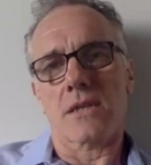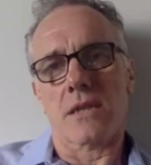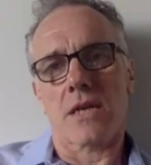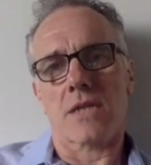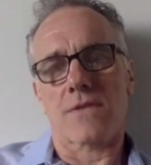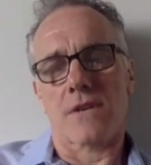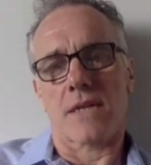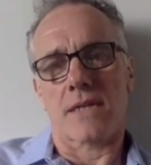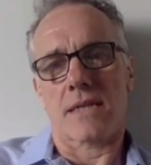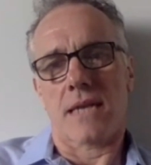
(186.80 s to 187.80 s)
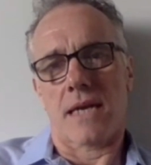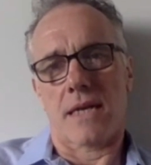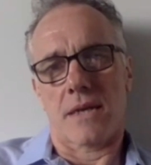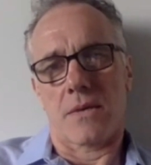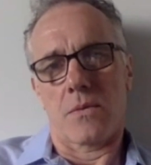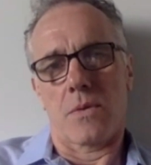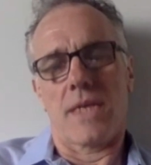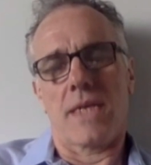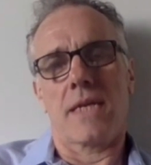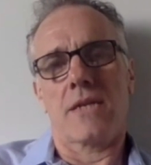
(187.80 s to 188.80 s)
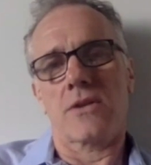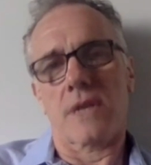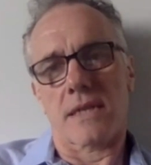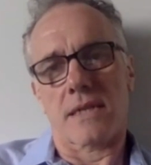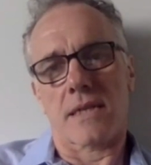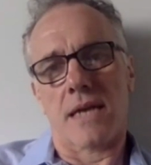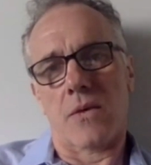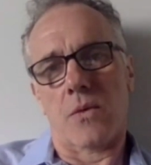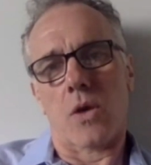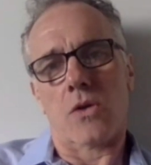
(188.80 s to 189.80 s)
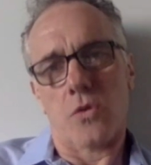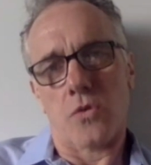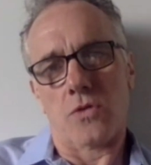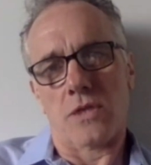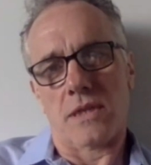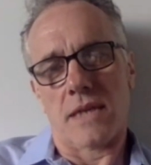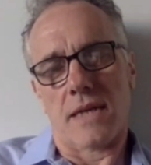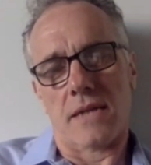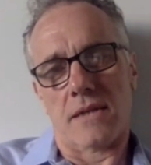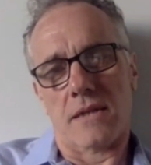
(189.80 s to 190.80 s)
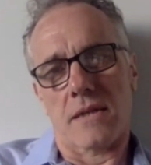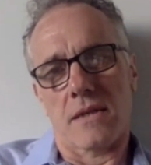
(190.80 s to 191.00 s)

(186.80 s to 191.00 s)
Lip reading: a thirst for understanding. We need to understand what causes cancer.